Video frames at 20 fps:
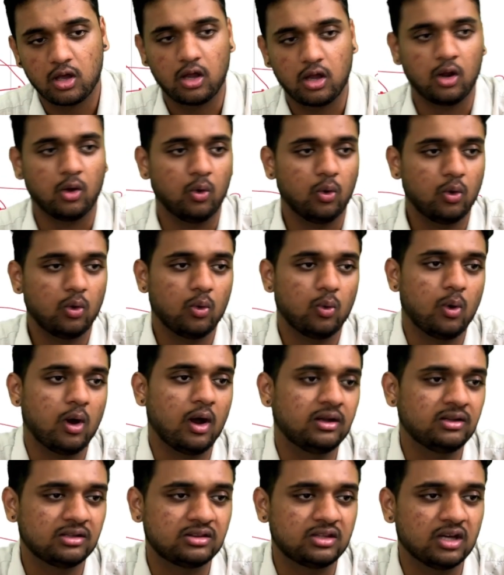Now, what
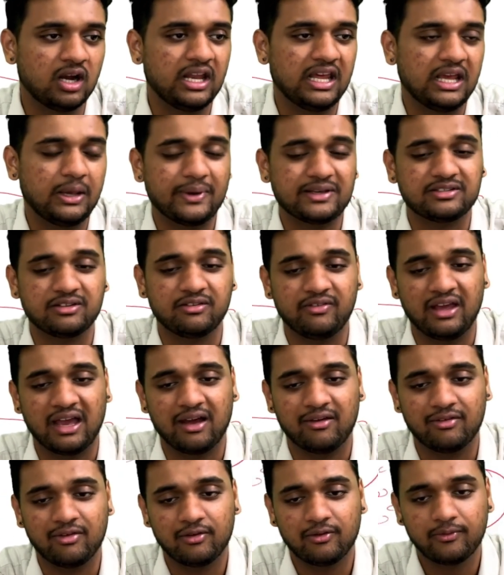is the third equation we
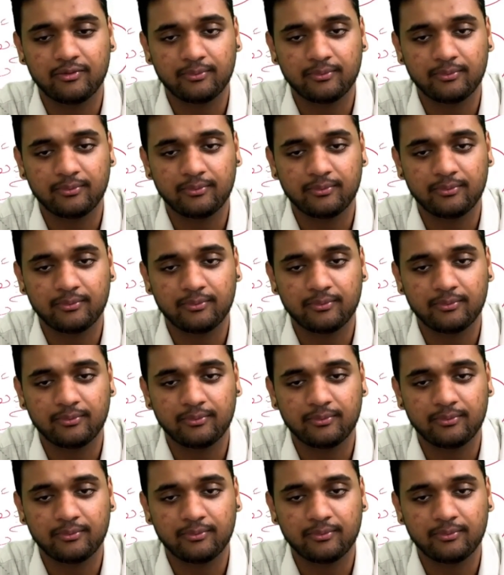have?